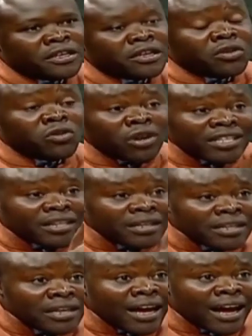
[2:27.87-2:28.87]
or as a
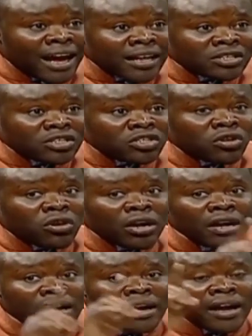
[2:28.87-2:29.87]
leader as
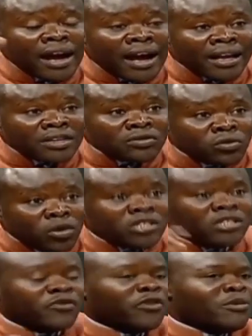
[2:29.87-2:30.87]
strong as was
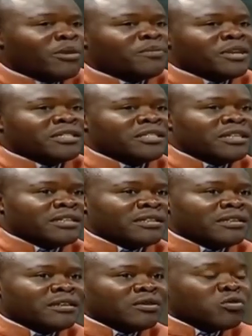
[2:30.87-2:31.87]
the former president,
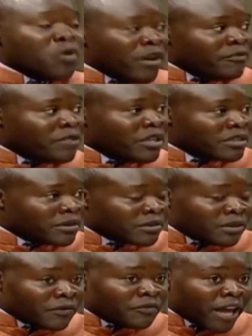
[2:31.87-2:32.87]
who have been
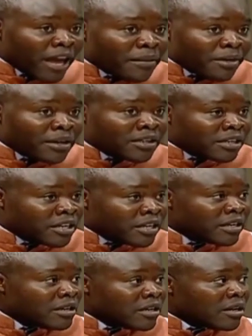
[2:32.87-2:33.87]
vehemently
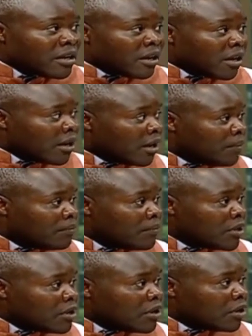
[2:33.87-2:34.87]

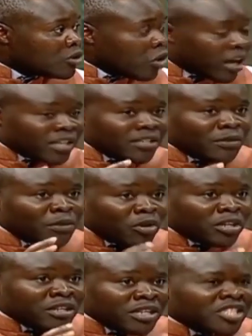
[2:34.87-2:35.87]
talkative
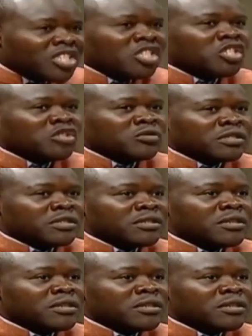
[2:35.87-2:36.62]
about these issues,